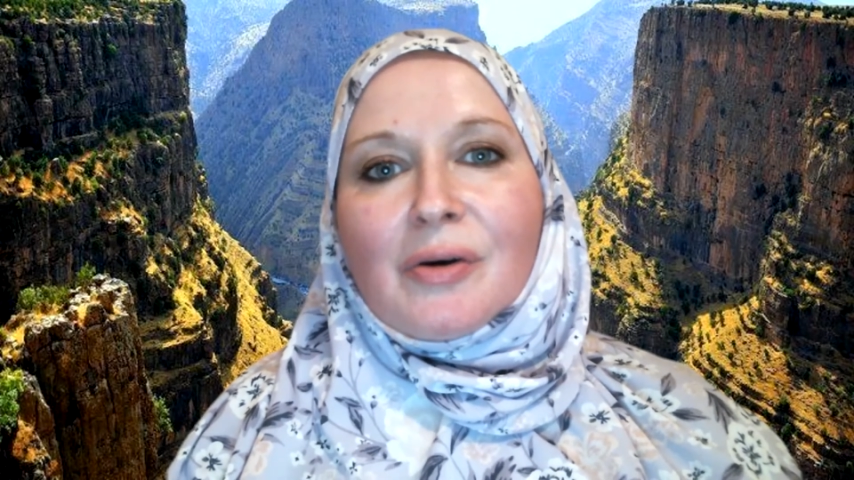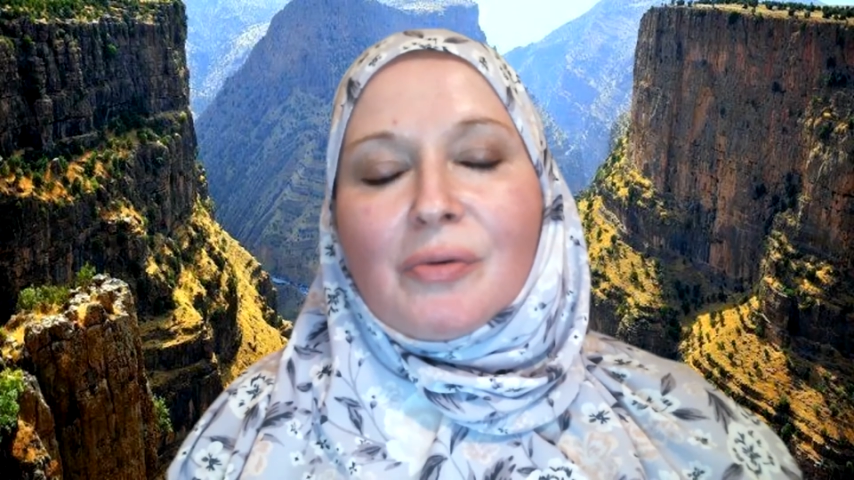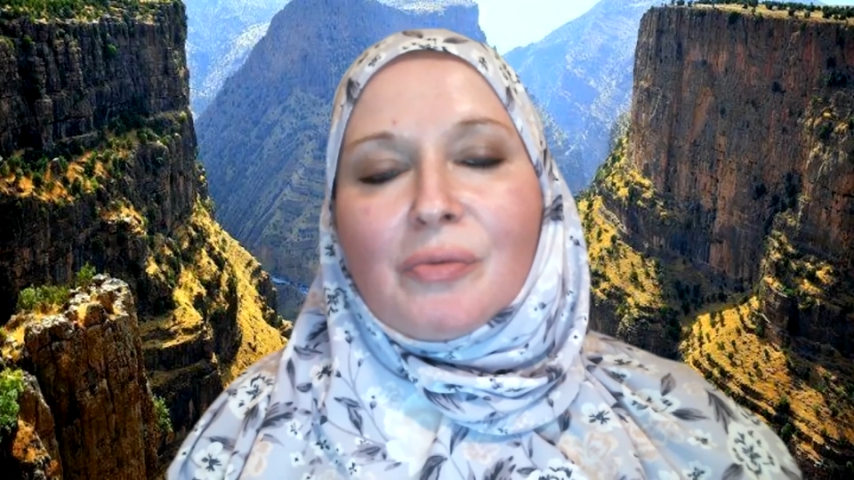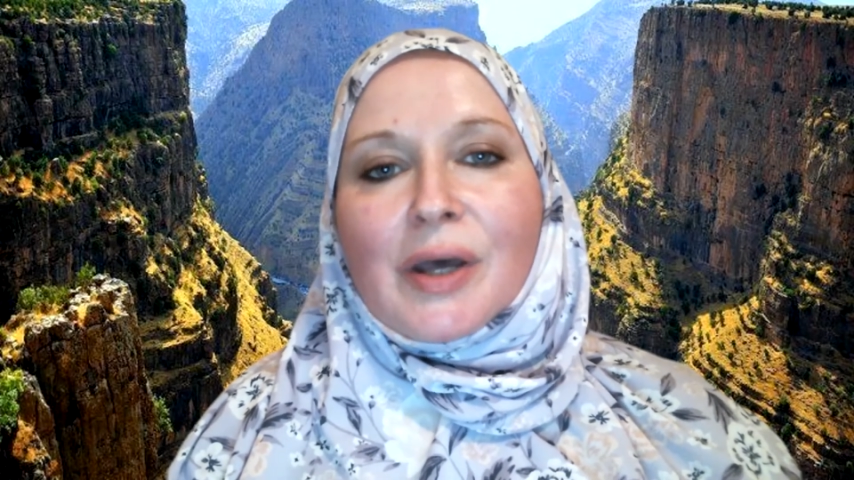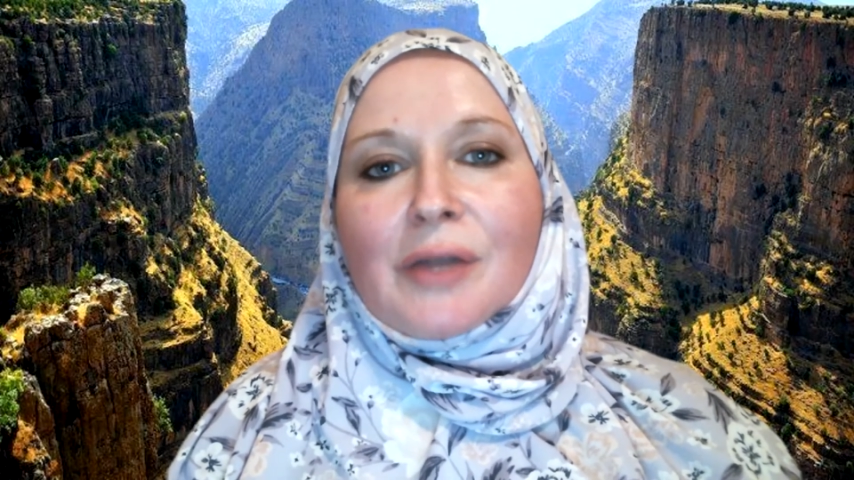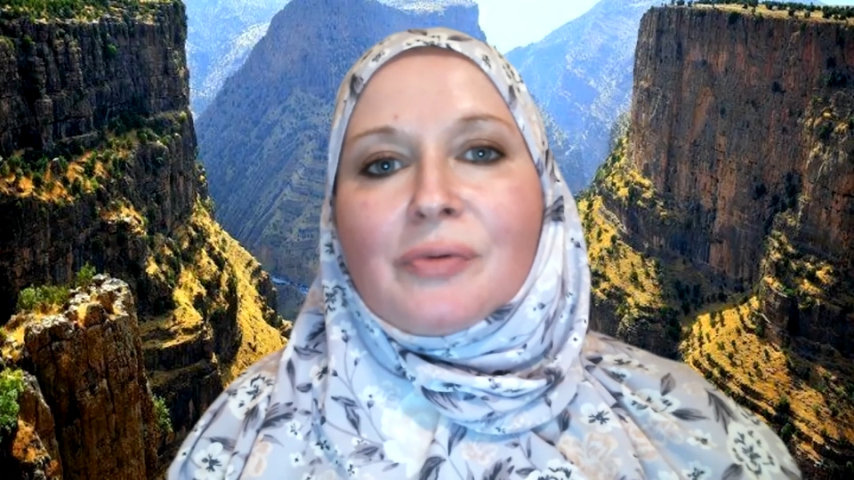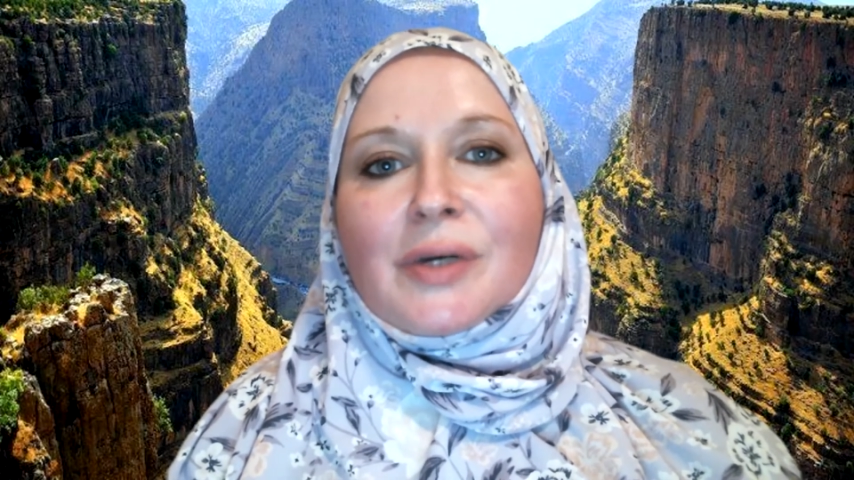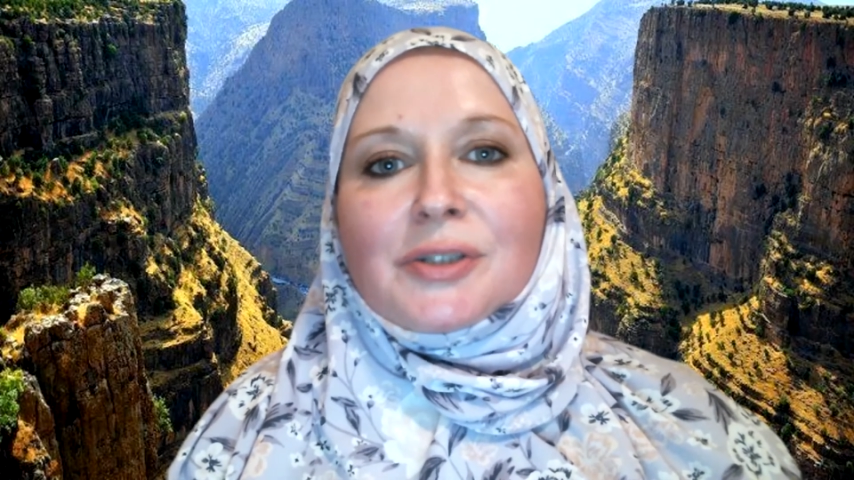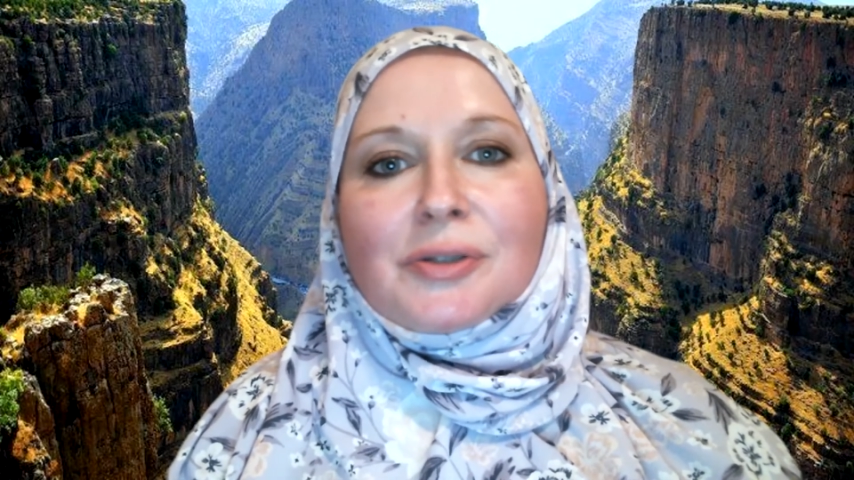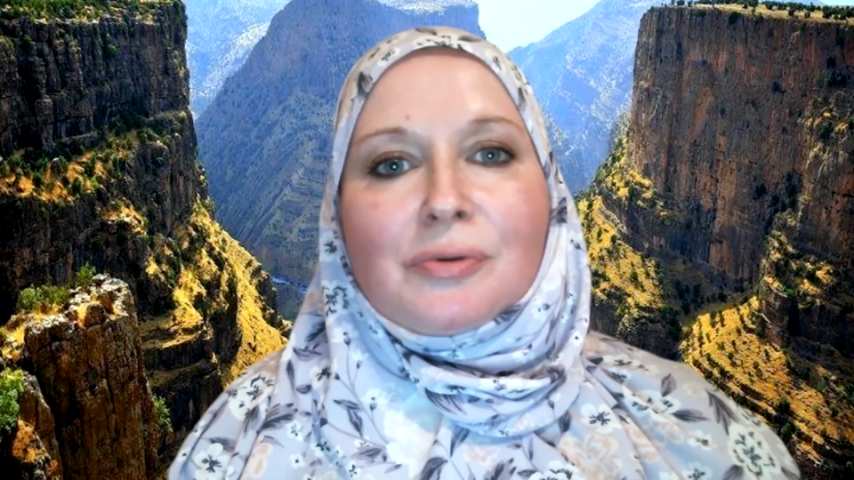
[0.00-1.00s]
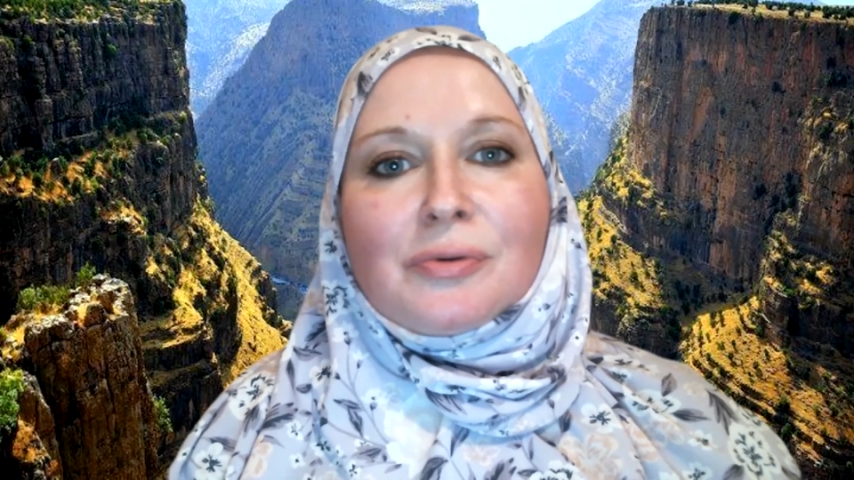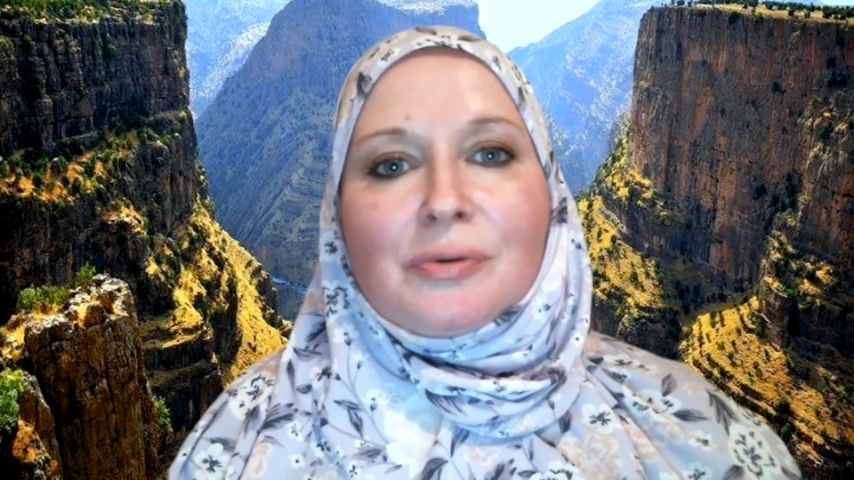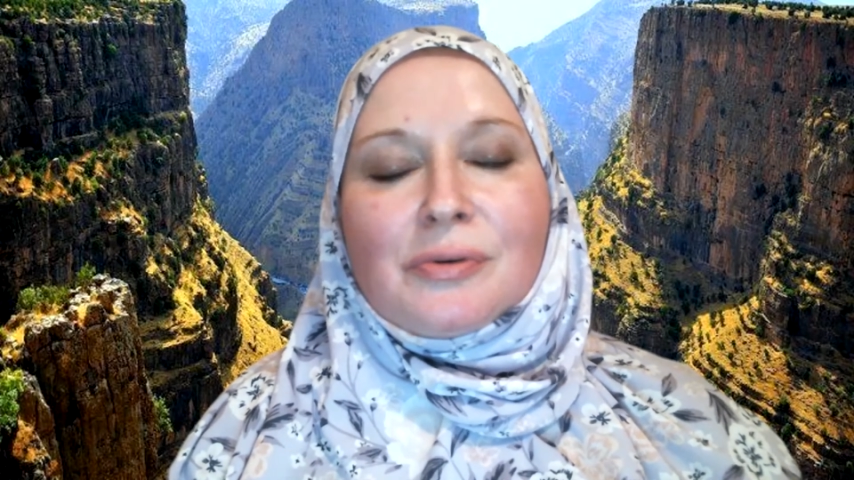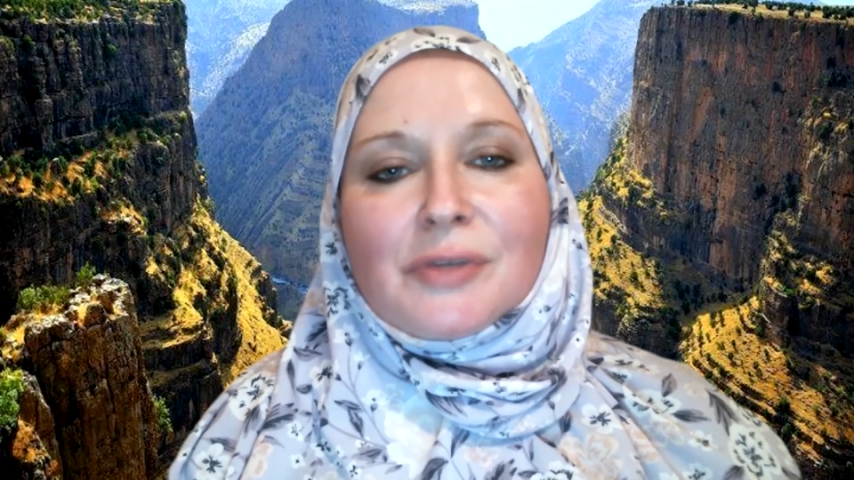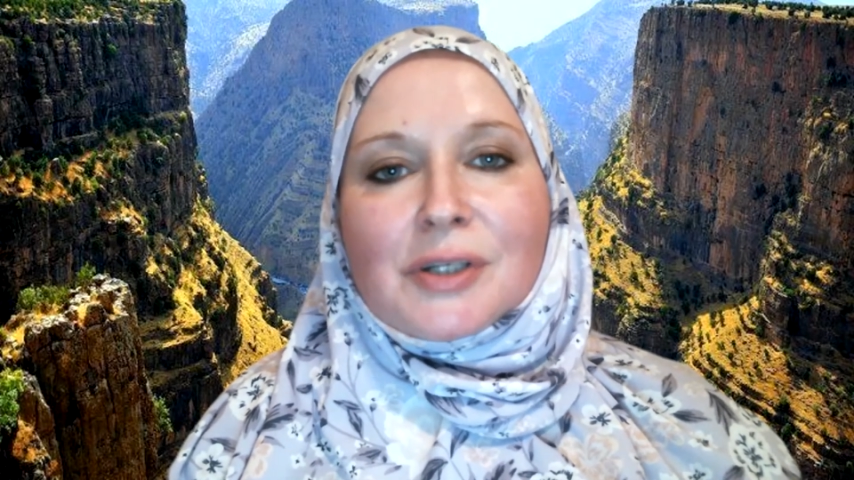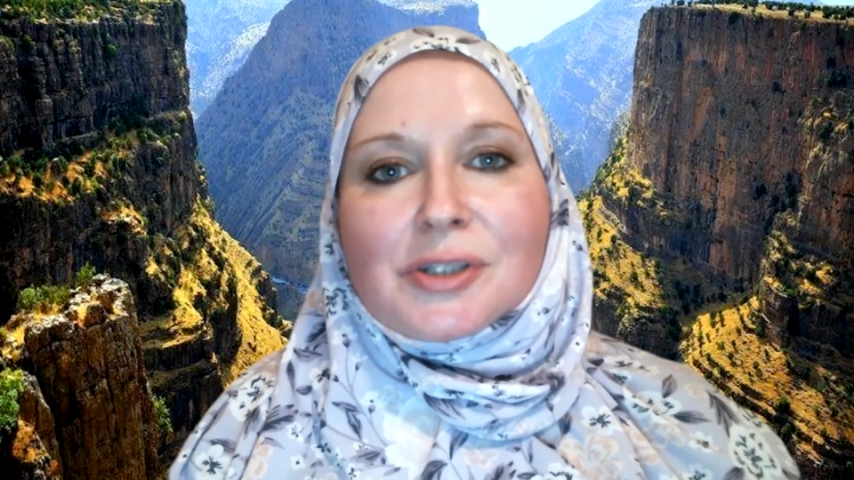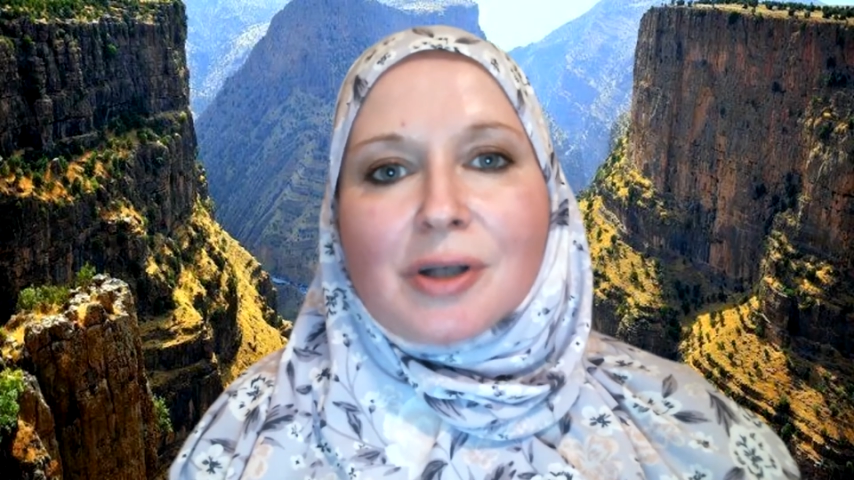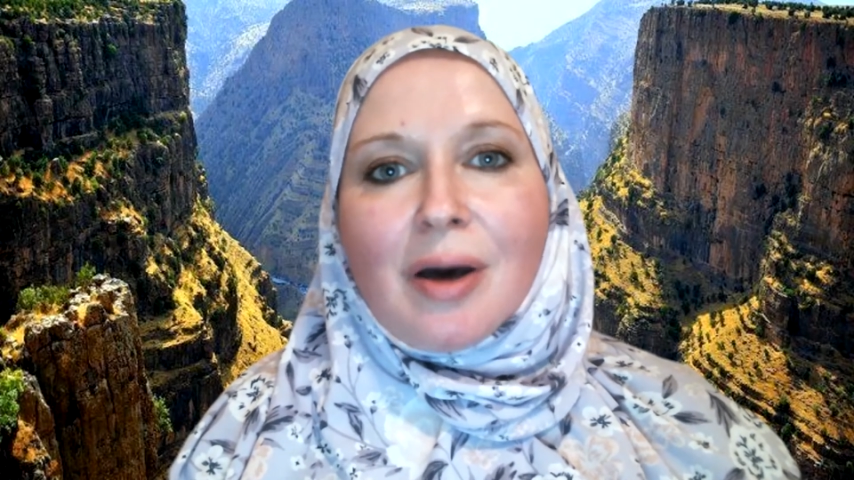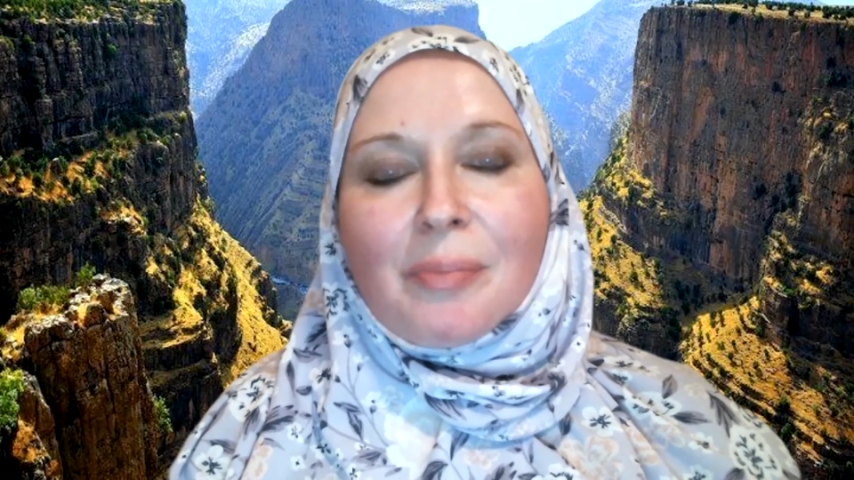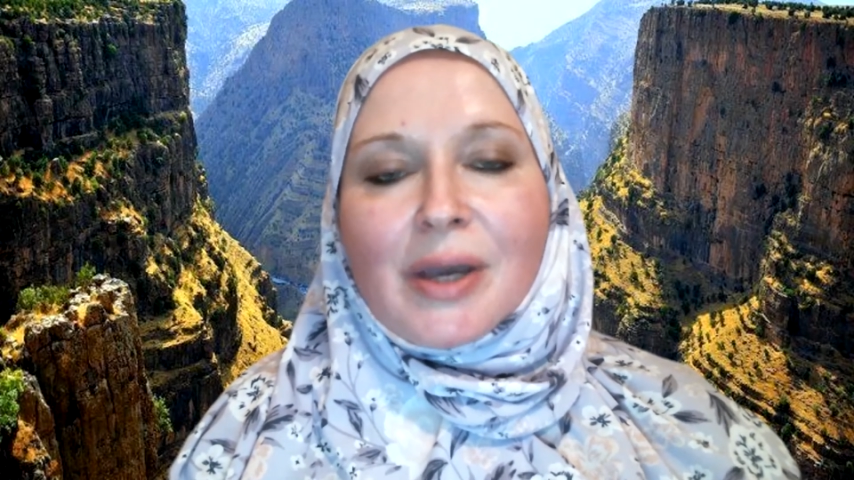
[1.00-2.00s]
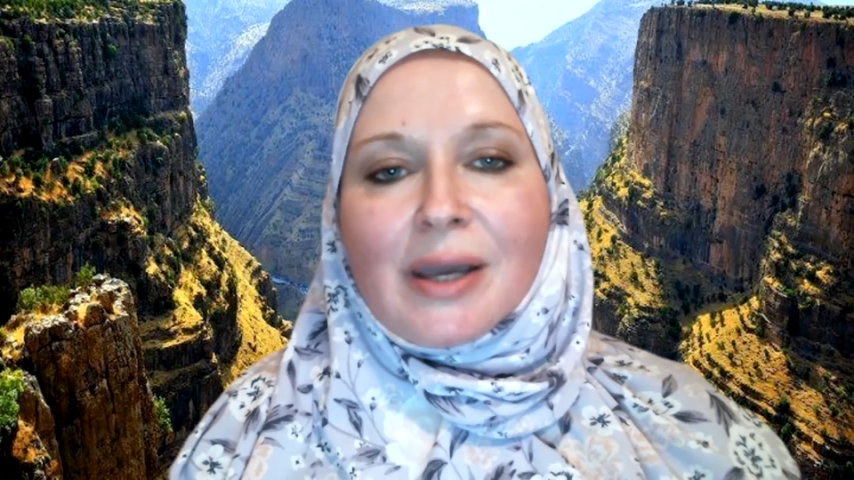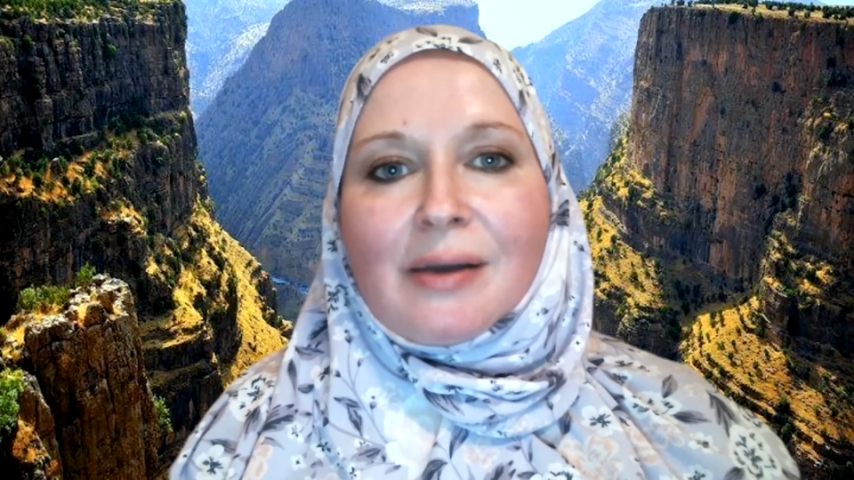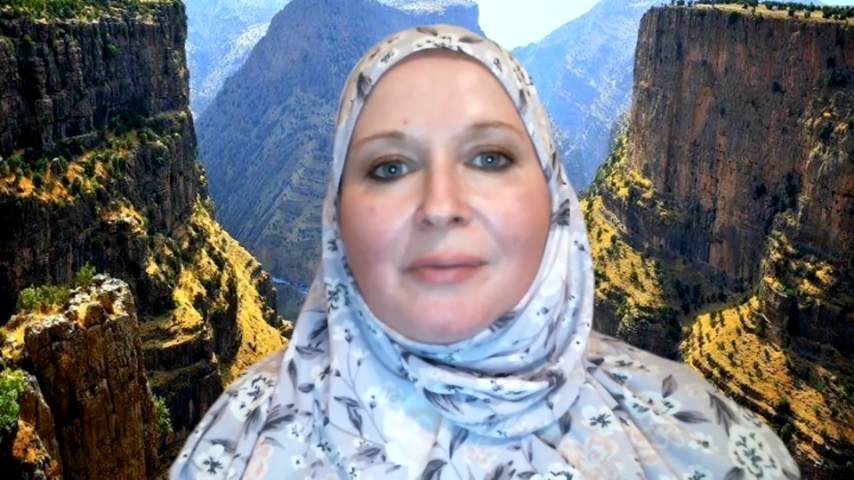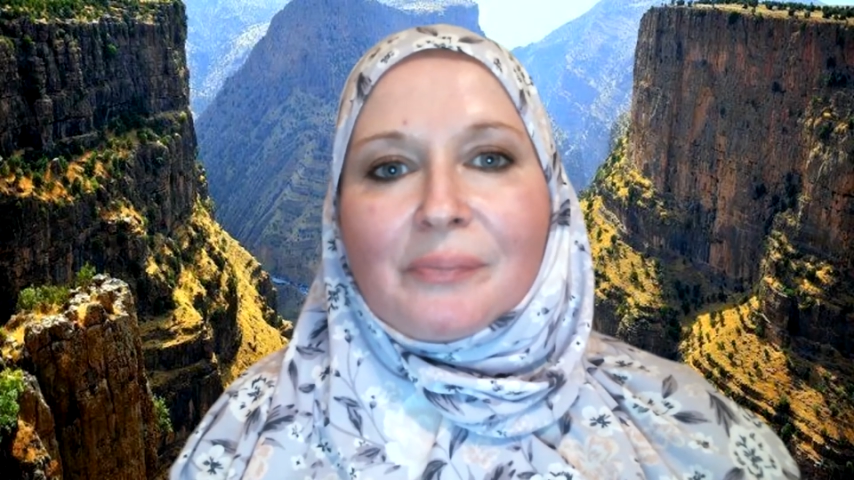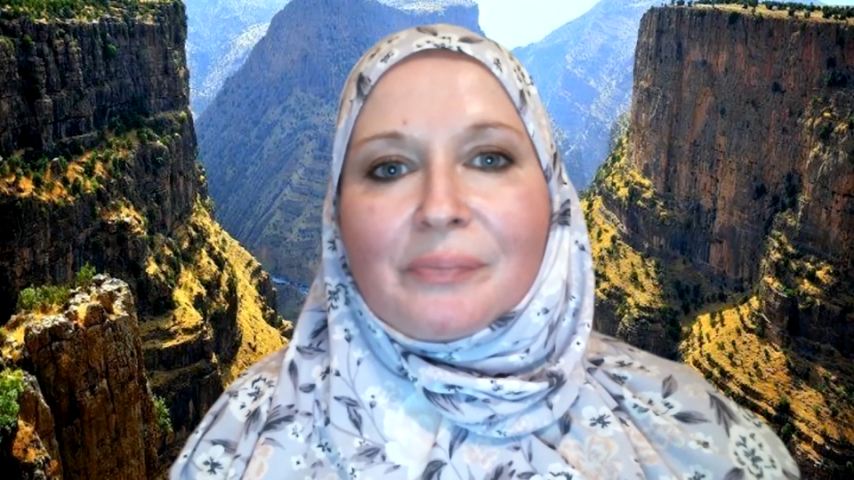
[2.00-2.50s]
When we do the shopping,